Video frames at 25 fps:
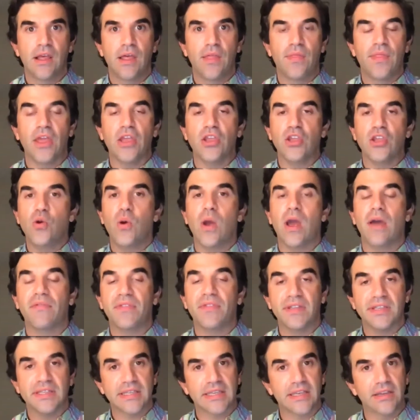that you have
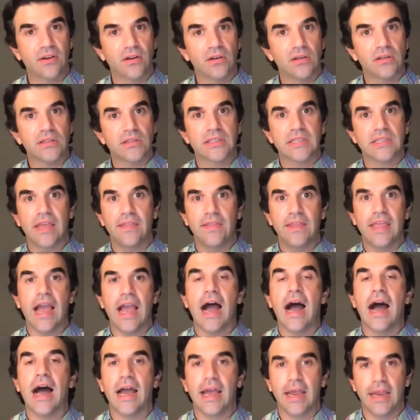the skills and the
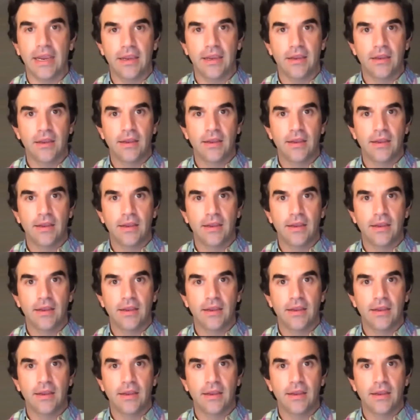eye